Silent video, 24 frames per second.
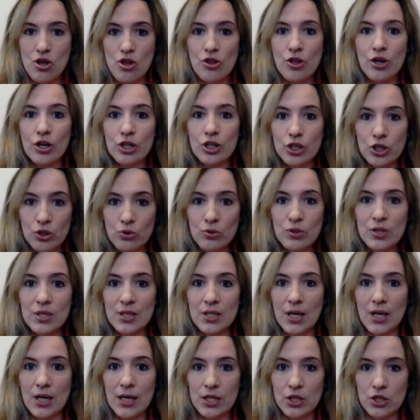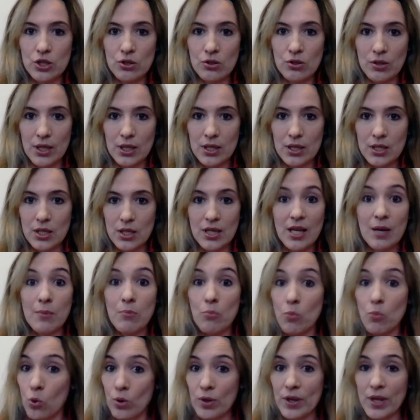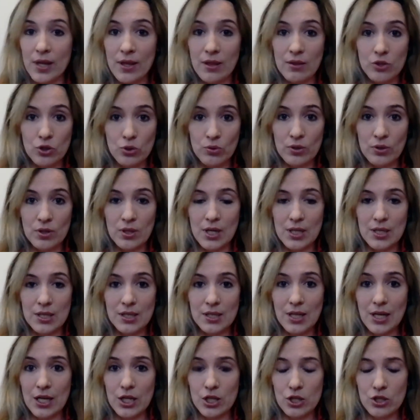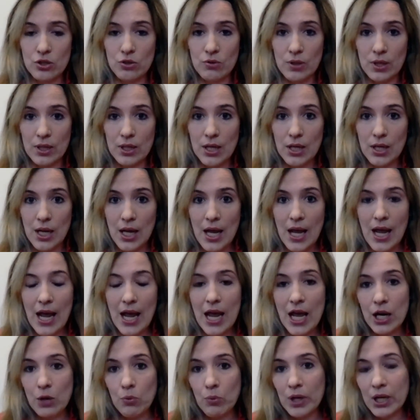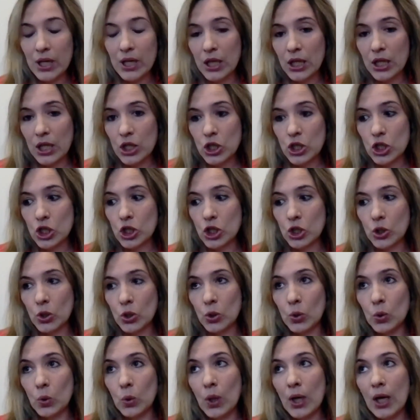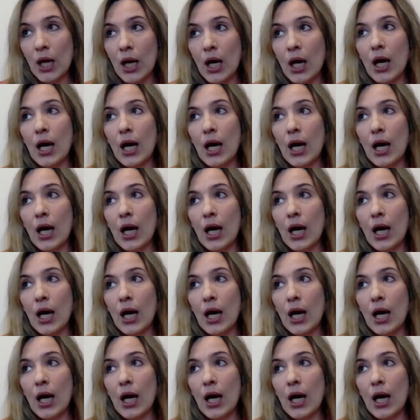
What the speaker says: There are two sides to it. There are more than two sides to it. And we need to